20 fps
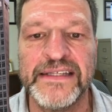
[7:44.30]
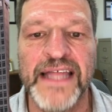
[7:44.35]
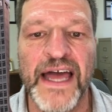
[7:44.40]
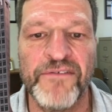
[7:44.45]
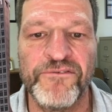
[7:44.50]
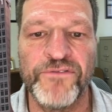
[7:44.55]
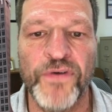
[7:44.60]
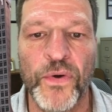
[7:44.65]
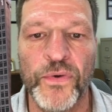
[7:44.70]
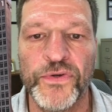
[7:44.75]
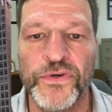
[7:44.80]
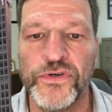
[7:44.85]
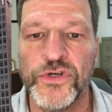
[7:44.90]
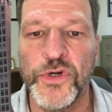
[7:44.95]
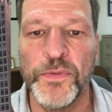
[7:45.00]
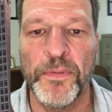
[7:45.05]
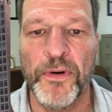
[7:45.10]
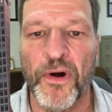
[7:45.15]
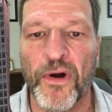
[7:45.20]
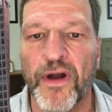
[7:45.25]
that folder,
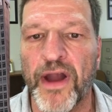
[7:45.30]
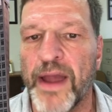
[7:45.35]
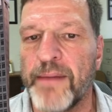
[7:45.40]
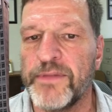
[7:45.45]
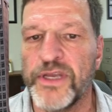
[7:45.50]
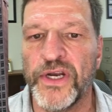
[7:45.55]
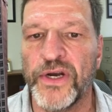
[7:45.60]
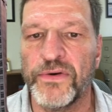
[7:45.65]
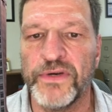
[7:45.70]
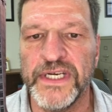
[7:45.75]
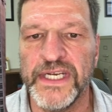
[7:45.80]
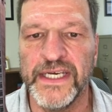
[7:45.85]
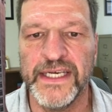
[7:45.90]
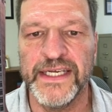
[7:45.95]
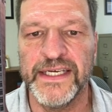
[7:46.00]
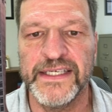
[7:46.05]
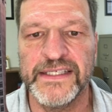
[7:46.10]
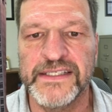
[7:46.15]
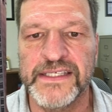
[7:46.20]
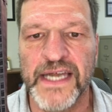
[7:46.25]
new program. You don't need
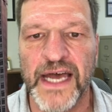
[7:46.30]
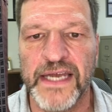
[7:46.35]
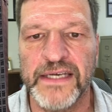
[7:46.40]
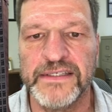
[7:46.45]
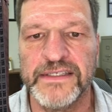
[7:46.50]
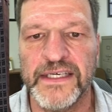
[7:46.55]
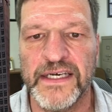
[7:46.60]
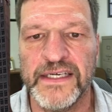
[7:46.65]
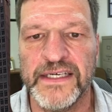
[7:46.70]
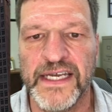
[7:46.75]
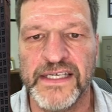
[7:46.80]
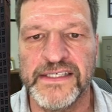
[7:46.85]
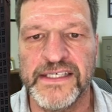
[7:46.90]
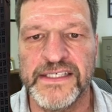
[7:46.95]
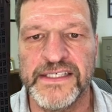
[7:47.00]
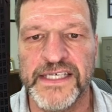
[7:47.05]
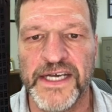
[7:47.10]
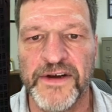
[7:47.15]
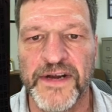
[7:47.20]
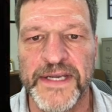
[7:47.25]
it. It's not
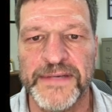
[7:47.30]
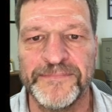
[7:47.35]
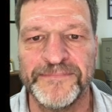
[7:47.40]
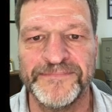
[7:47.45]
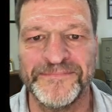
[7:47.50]
necessary.